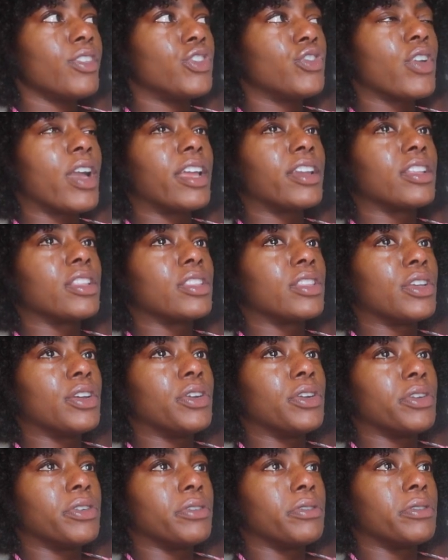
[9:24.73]
trying to
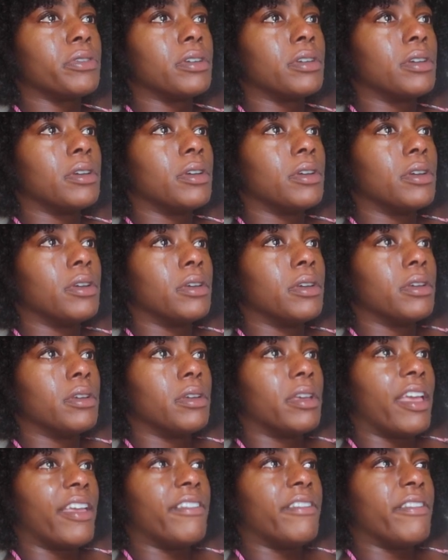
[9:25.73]
learn
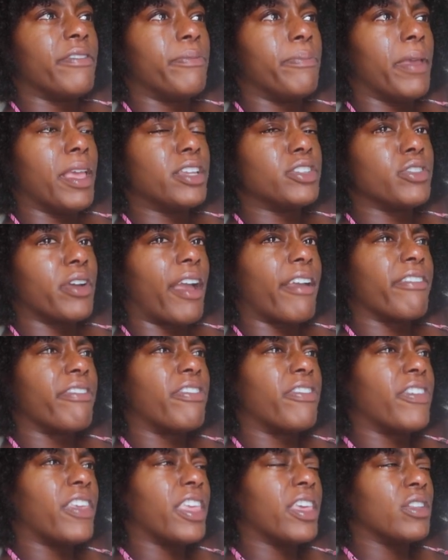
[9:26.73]
and make sure I
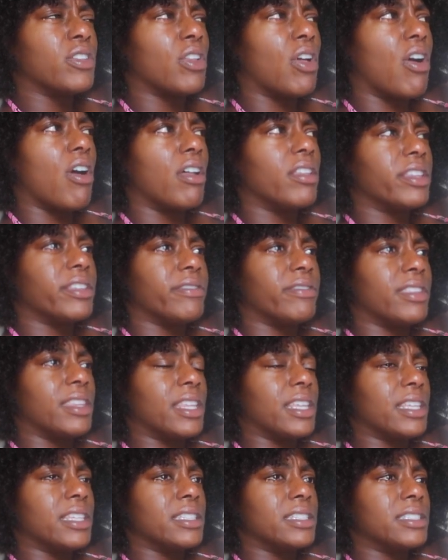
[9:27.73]
feel all of
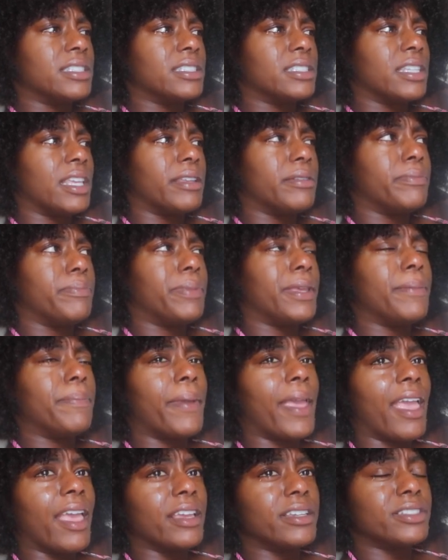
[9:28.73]
this and be
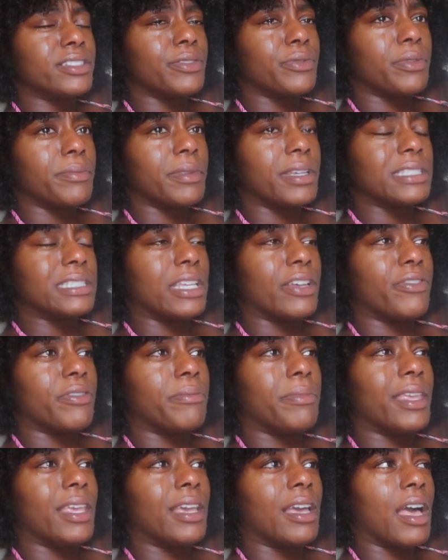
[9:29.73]
patient with myself
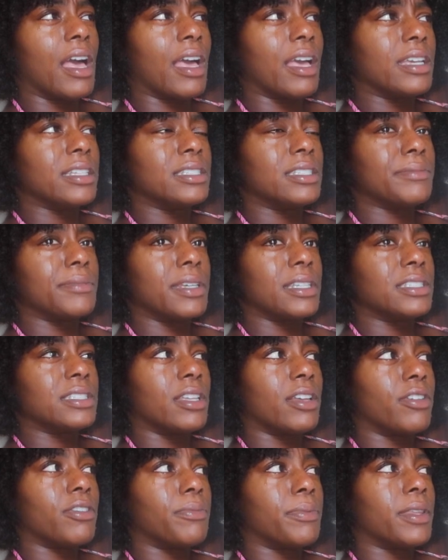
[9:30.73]
and be kind to
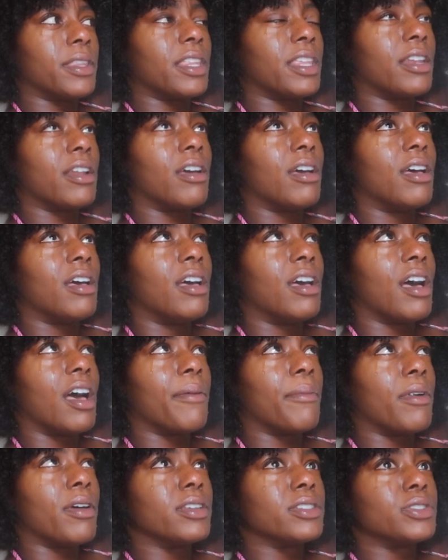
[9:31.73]
myself. But then
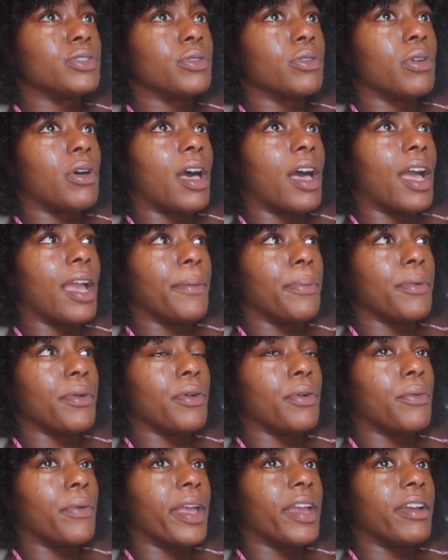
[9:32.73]
I'm also hyper
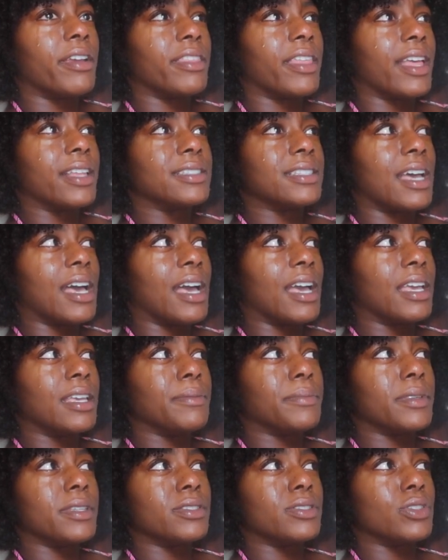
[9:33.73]
aware that
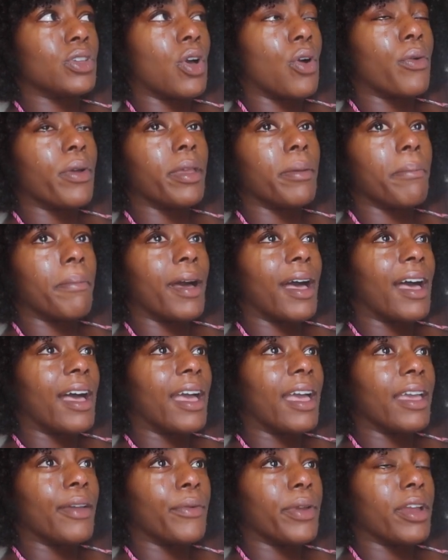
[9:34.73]
time is going
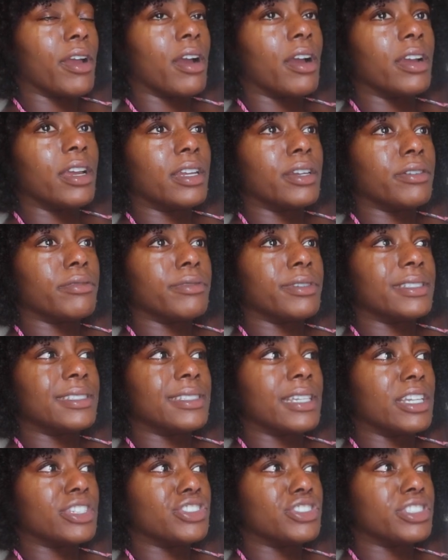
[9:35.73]
by. We are in a
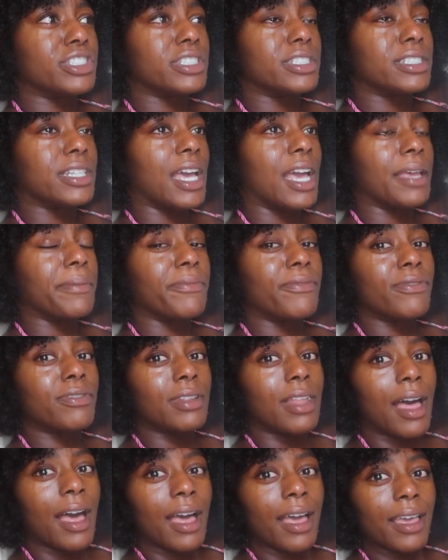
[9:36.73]
recession, time
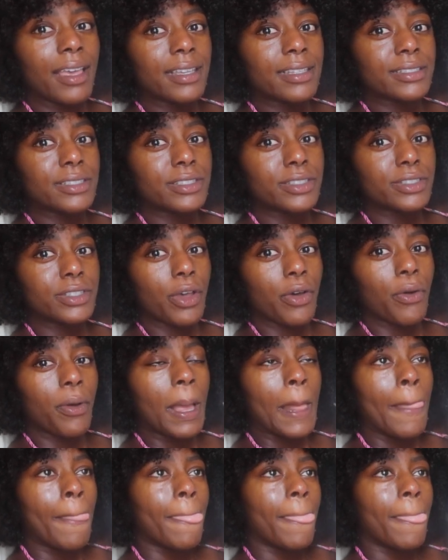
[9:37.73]
flies. So
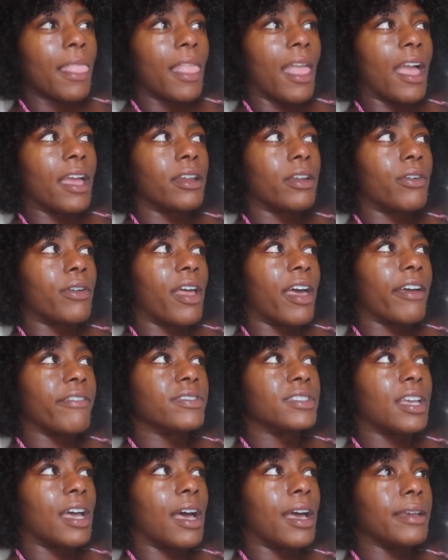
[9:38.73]
I don't
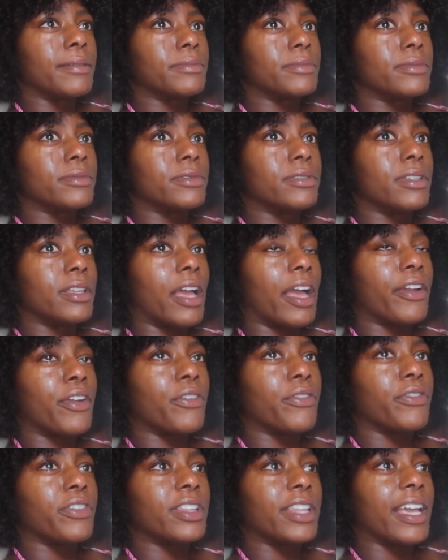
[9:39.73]
have time. I
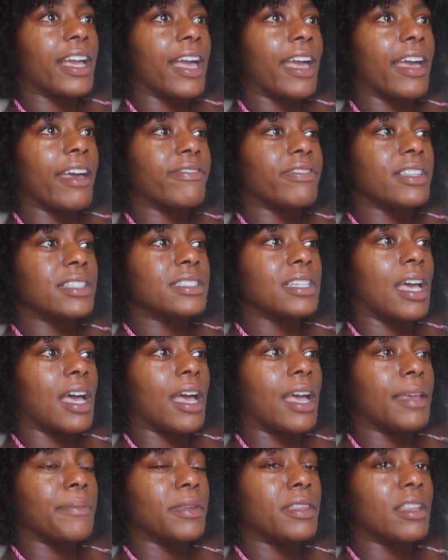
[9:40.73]
don't feel like I have the
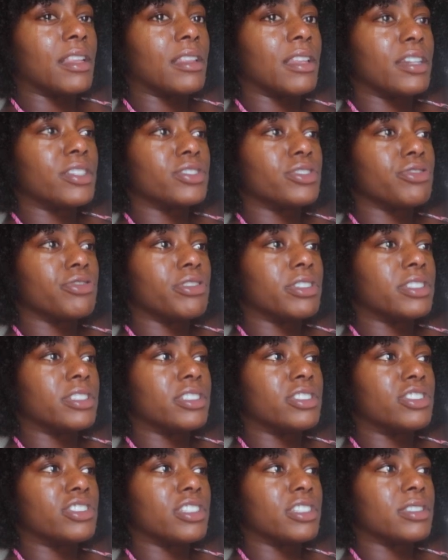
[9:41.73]
time and the luxury
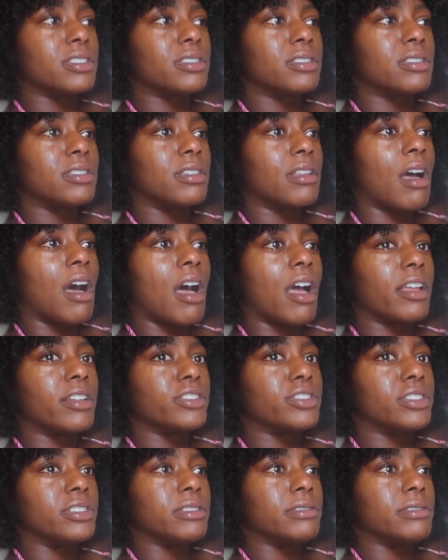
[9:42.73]
to just not